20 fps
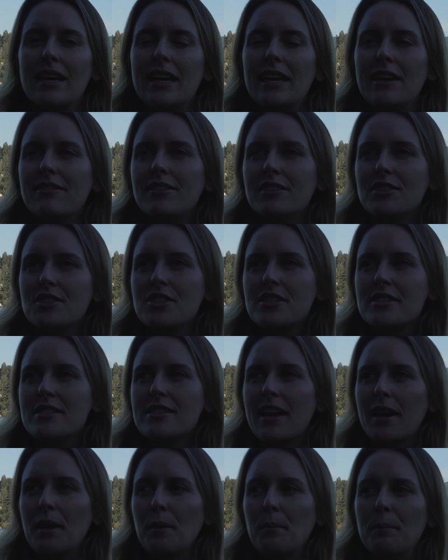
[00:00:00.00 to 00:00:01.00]
even just
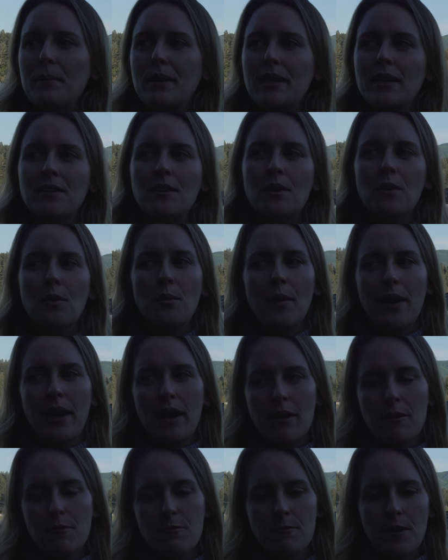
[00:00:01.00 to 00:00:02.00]
like being
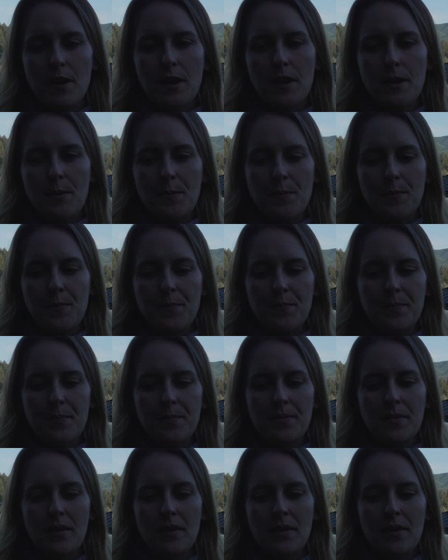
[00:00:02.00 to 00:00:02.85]
away from,